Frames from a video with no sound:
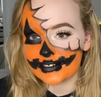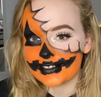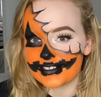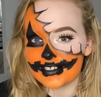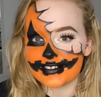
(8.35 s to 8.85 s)

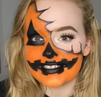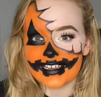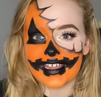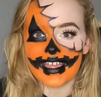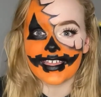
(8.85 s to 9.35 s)
So
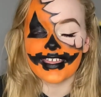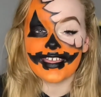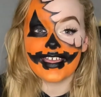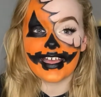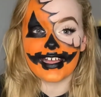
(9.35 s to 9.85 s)
today
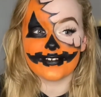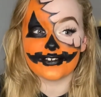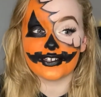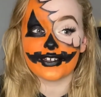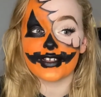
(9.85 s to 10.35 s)
I've
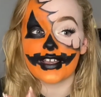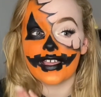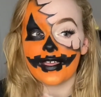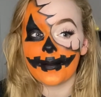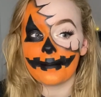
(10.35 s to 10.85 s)
done
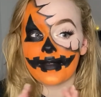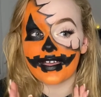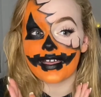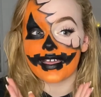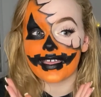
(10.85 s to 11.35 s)

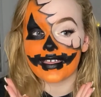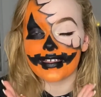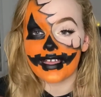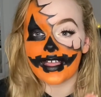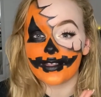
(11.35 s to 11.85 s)
my
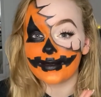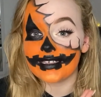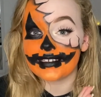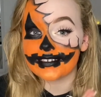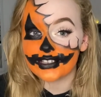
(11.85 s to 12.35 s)

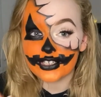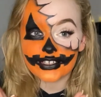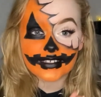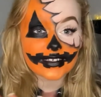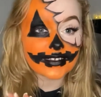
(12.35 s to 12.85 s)
Halloween
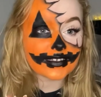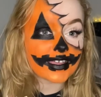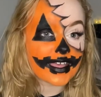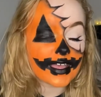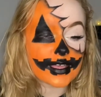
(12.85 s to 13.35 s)
look.
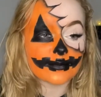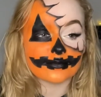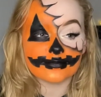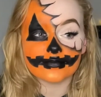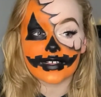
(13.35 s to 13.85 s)
I've
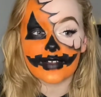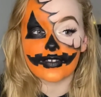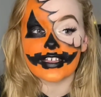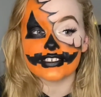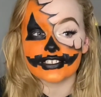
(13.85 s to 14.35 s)
not
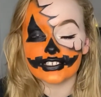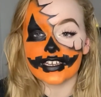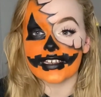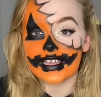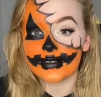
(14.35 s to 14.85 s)
actually done any
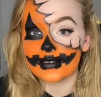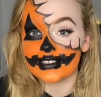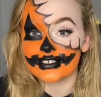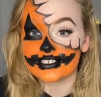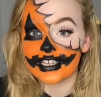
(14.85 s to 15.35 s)
Halloween looks
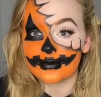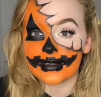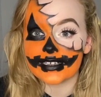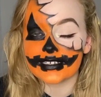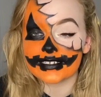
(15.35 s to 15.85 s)
yet on
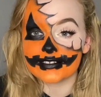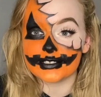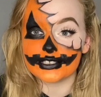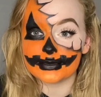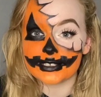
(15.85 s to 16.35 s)
my
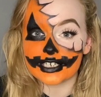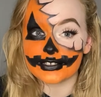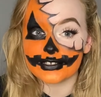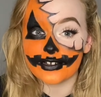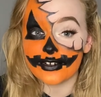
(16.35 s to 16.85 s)
YouTube channel
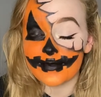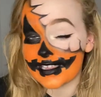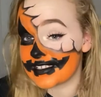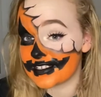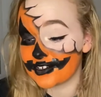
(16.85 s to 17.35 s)
or my
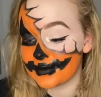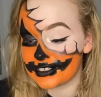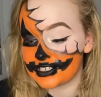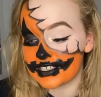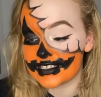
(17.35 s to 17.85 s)
Instagram
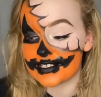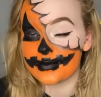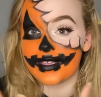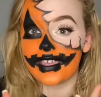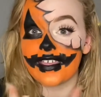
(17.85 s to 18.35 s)
actually. This will
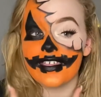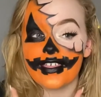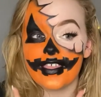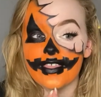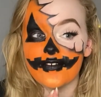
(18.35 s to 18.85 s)
be
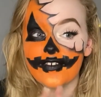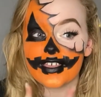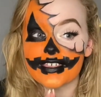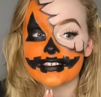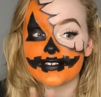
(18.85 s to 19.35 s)
the
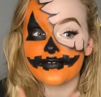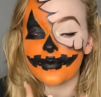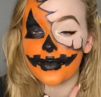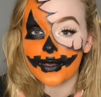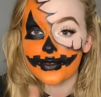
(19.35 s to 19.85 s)
first for
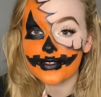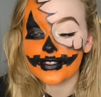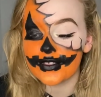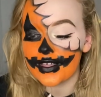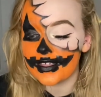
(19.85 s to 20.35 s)
both.
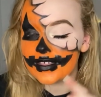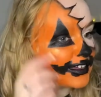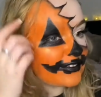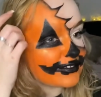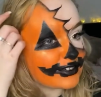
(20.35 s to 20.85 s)

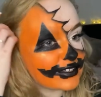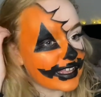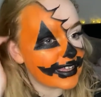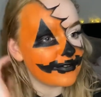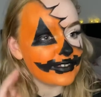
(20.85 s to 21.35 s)
I've done like a
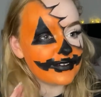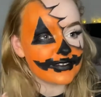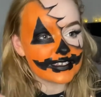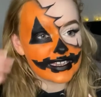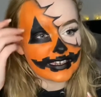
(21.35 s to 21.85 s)
few different
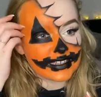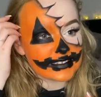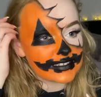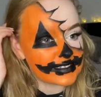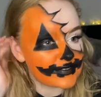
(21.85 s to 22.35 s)
techniques in
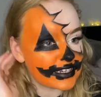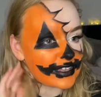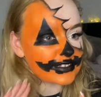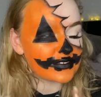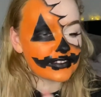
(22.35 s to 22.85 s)
this video. So
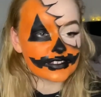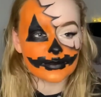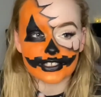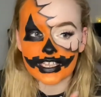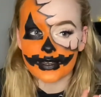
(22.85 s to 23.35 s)
I've done some
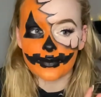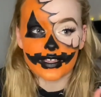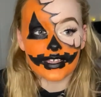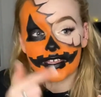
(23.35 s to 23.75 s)
shading work.